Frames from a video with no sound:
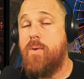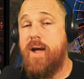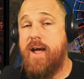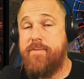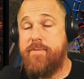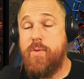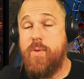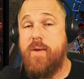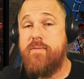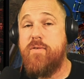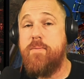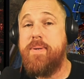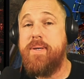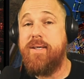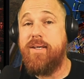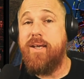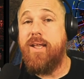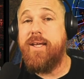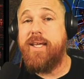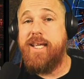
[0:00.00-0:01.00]
have you ever
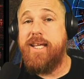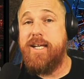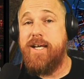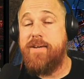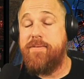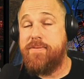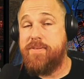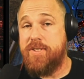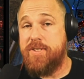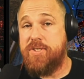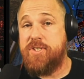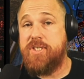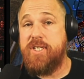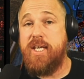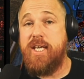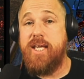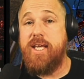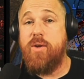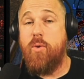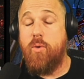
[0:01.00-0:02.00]
been lucky enough to
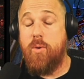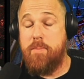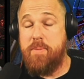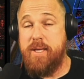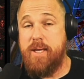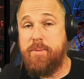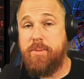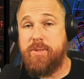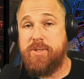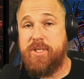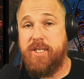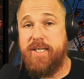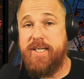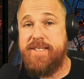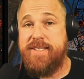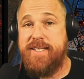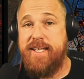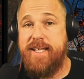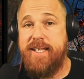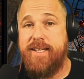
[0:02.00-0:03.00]
see or be able to
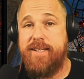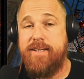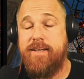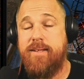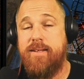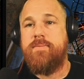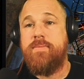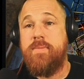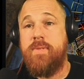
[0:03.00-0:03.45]
attend